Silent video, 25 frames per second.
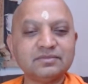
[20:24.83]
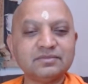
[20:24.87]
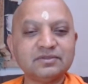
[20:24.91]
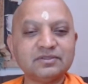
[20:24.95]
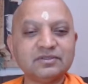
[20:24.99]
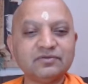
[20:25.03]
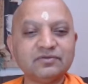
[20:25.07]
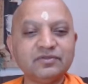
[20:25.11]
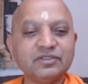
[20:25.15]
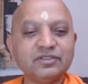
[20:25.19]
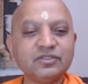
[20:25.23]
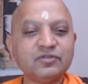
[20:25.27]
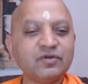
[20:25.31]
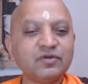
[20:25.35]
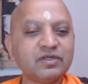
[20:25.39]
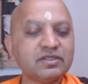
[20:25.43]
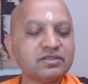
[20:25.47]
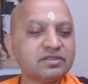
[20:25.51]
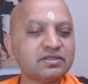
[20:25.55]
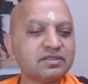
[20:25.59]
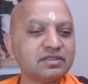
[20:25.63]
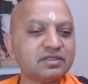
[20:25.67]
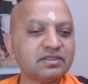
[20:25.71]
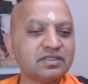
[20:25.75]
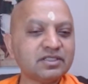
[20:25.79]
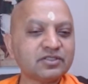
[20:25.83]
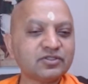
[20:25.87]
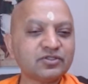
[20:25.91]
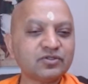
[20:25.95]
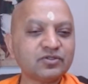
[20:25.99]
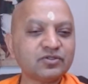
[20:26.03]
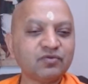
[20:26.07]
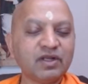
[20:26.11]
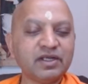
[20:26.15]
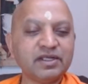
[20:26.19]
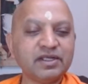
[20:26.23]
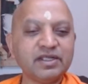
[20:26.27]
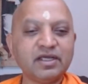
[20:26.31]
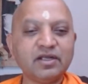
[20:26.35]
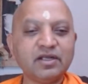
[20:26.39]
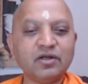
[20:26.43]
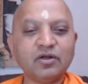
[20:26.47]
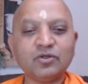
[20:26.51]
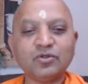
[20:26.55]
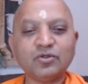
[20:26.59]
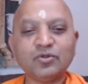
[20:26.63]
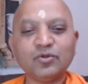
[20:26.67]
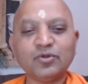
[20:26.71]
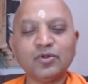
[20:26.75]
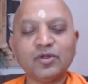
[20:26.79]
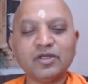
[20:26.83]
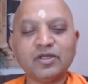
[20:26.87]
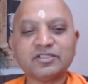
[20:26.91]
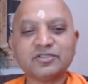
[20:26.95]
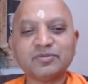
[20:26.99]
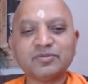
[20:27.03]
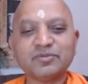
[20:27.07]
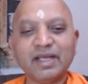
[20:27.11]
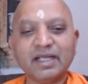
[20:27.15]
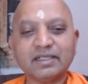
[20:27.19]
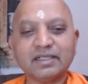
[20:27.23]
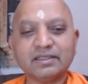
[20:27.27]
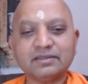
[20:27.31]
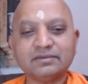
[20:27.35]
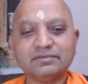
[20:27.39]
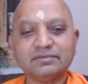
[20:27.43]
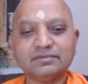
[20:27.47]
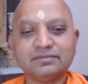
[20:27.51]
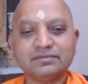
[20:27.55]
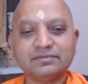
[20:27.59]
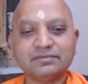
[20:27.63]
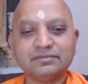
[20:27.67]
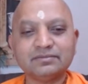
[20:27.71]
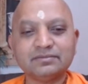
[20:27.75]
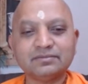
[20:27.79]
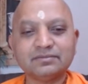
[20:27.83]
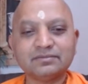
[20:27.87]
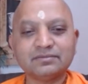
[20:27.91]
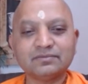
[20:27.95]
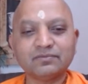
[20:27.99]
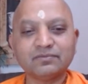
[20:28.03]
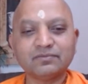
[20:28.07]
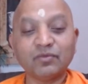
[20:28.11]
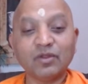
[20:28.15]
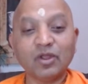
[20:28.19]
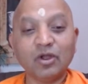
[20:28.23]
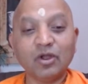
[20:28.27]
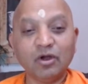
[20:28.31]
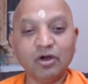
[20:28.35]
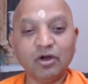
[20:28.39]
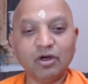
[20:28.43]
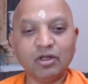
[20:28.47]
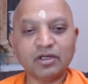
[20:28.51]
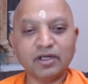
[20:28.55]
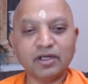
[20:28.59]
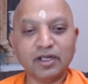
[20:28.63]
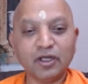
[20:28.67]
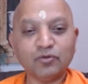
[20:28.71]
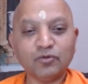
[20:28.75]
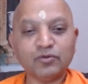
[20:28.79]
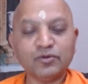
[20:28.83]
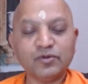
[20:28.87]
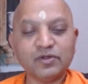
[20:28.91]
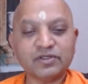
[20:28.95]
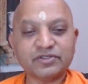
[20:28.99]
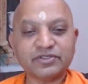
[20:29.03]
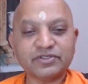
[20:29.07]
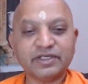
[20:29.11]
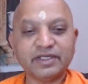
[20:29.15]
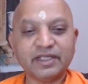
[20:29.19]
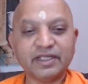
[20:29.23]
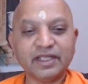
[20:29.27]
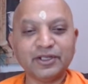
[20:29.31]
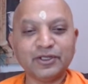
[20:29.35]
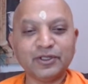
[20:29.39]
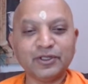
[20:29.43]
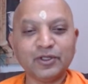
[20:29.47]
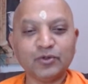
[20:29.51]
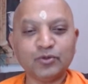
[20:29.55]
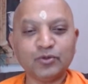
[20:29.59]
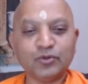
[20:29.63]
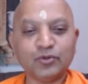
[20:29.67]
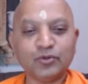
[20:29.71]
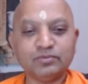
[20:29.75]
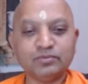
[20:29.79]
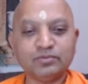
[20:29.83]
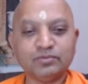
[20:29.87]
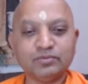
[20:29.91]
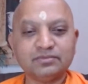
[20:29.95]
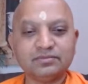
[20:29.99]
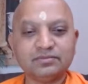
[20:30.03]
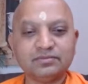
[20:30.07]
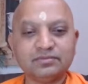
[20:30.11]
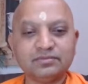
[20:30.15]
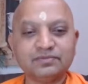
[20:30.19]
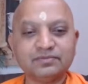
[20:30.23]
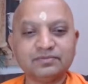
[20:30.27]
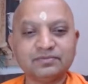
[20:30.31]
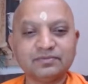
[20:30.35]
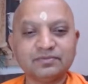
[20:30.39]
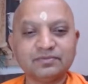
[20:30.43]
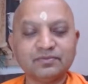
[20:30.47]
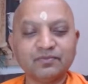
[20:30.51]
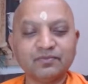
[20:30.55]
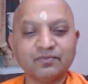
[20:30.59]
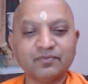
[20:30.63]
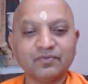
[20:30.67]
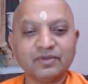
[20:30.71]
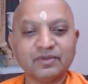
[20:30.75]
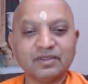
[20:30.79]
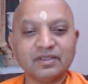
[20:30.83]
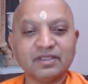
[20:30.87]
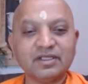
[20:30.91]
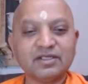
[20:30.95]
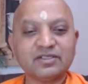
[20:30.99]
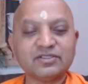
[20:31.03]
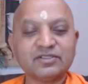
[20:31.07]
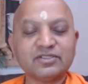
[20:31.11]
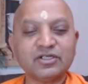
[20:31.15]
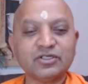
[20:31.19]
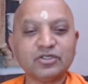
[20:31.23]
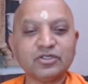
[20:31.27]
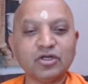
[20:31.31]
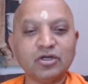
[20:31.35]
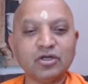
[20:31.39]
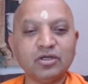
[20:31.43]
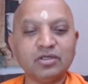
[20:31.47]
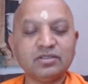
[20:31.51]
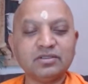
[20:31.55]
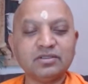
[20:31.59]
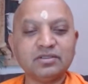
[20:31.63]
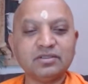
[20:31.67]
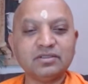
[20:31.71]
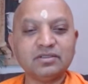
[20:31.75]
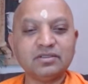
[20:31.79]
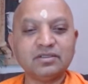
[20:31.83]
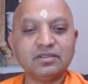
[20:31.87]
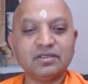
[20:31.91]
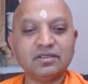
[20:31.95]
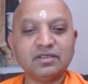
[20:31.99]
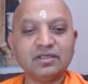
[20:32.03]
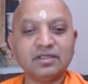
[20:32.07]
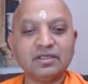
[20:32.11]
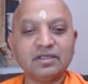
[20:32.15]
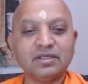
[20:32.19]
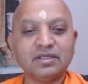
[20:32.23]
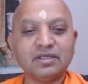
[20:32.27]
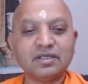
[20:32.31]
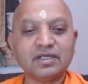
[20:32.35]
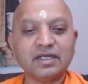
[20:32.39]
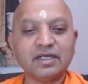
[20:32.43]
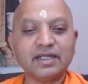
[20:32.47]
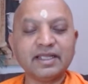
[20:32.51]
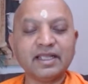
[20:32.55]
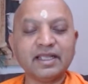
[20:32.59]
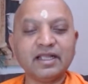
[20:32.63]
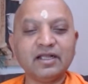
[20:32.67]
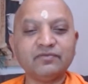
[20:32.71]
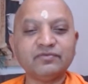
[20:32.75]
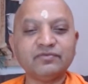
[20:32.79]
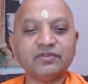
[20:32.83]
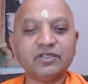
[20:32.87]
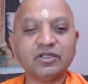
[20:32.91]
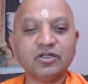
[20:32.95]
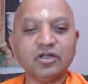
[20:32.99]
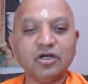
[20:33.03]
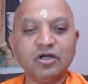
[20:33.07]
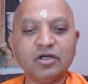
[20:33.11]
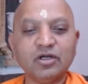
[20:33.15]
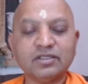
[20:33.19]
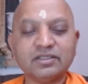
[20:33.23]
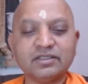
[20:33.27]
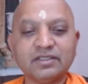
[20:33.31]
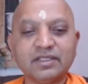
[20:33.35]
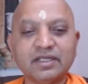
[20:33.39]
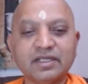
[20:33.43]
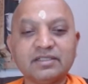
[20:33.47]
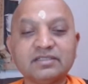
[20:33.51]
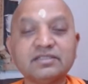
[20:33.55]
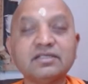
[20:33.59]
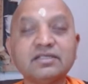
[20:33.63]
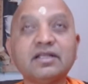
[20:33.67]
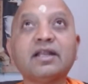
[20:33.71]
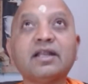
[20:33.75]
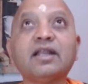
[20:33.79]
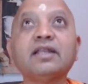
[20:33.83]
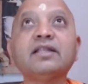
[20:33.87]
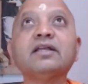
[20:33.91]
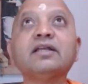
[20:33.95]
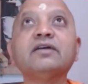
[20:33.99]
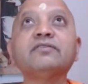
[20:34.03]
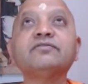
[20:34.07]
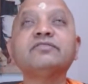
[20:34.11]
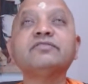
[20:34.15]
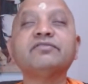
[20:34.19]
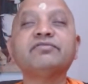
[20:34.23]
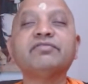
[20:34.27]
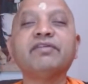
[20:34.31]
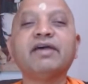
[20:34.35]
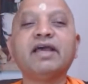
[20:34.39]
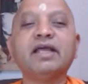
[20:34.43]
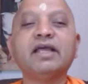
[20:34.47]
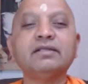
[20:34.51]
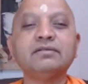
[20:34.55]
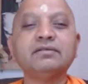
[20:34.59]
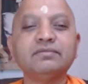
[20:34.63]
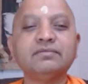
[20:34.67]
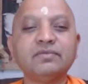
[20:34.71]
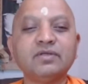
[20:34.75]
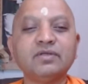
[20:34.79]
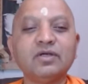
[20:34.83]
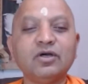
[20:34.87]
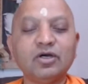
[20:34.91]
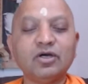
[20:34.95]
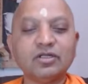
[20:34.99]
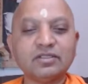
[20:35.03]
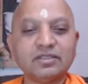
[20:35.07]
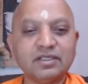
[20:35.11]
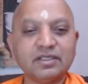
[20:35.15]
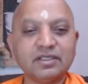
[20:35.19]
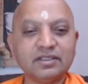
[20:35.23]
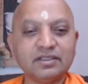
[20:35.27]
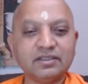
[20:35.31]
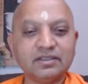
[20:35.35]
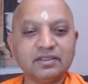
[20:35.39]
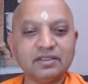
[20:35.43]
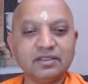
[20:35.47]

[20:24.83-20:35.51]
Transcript: which was just 1 year or 2 years back. Or now you are sitting in your room. There's a clicking of the talk. There is the running of the fan or the